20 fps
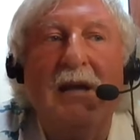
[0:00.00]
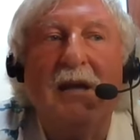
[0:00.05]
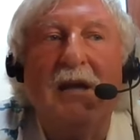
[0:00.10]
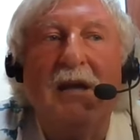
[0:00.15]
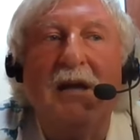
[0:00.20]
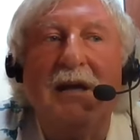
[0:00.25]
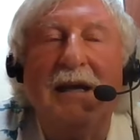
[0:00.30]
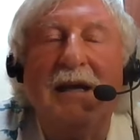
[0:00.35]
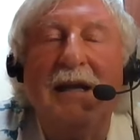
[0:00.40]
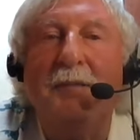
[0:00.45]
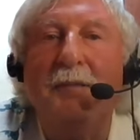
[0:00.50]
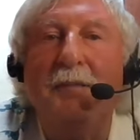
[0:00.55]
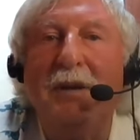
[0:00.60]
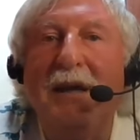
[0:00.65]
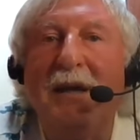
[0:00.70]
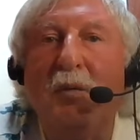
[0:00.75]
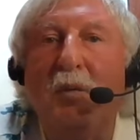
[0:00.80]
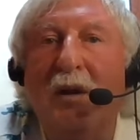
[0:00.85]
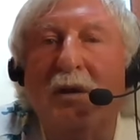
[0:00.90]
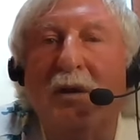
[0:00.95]

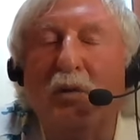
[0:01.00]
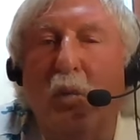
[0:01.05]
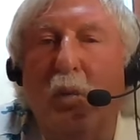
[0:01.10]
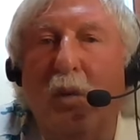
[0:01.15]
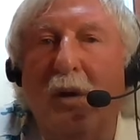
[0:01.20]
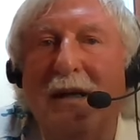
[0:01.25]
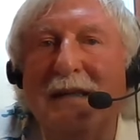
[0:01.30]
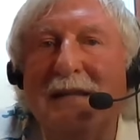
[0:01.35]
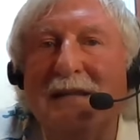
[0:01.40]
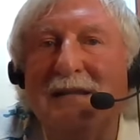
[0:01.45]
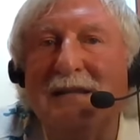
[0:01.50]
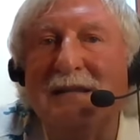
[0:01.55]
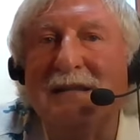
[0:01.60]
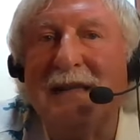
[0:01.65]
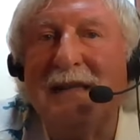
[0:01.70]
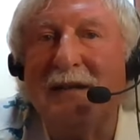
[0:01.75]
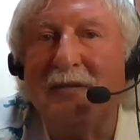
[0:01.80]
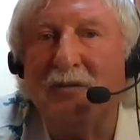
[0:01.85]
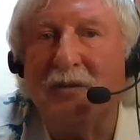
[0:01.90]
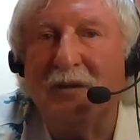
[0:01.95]
EP120,
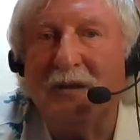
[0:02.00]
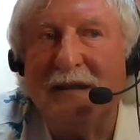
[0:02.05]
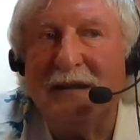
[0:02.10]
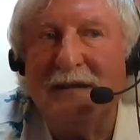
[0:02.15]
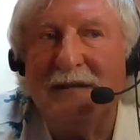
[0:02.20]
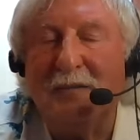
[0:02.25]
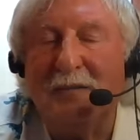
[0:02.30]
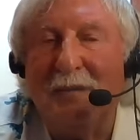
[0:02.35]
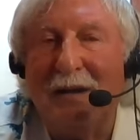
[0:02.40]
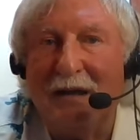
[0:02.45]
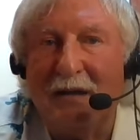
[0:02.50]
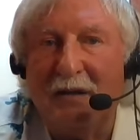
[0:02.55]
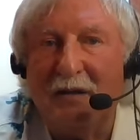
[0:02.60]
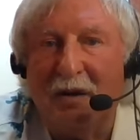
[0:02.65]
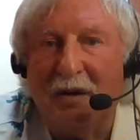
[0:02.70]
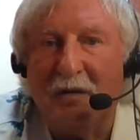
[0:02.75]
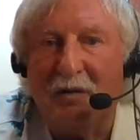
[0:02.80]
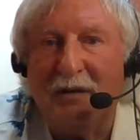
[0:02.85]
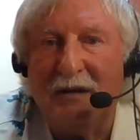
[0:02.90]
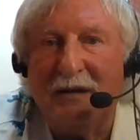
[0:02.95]
sustained release
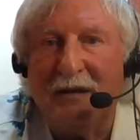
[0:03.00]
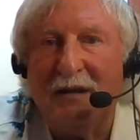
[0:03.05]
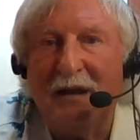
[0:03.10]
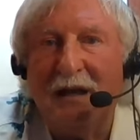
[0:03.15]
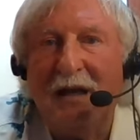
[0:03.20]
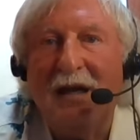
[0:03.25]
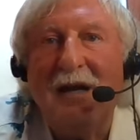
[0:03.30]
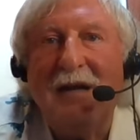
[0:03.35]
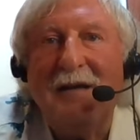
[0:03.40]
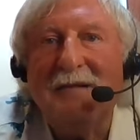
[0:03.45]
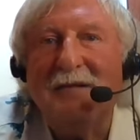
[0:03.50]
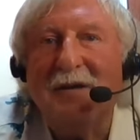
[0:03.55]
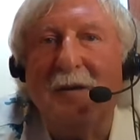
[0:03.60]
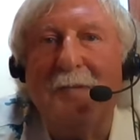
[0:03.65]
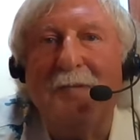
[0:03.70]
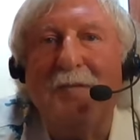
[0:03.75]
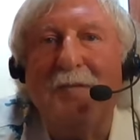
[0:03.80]
melatonin. So